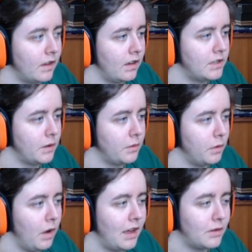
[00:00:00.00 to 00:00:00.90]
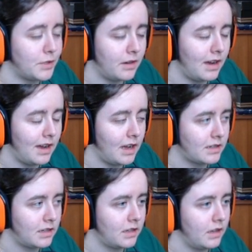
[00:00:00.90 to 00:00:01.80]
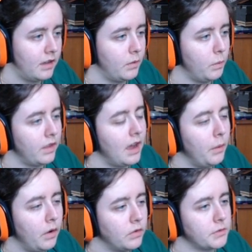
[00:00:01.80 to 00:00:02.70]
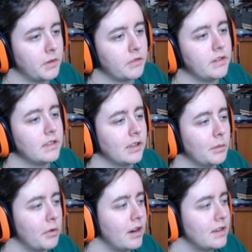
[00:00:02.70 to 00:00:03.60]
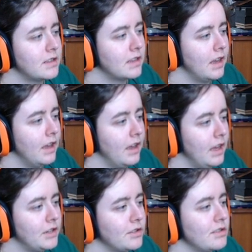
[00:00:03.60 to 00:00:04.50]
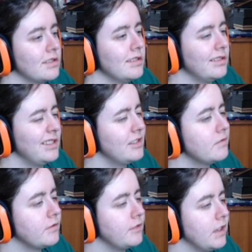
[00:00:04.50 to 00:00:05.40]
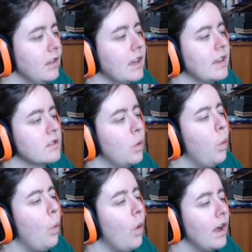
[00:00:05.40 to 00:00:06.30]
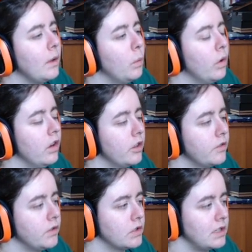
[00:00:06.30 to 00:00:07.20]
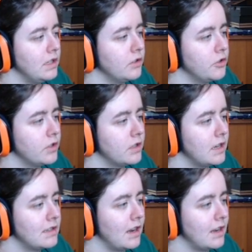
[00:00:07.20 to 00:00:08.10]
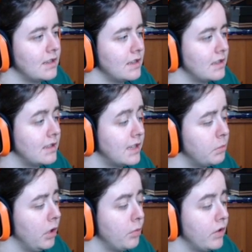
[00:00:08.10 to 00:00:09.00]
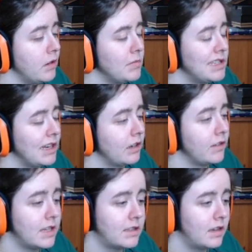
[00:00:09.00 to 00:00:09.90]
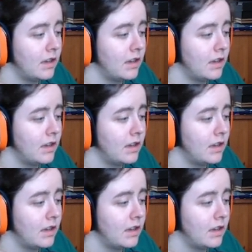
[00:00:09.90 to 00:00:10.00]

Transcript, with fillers: I don't know what else you'd add without also increasing the price. It just doesn't doesn't feel like it's quite worth 1400 as nice as this blueprint in particular is.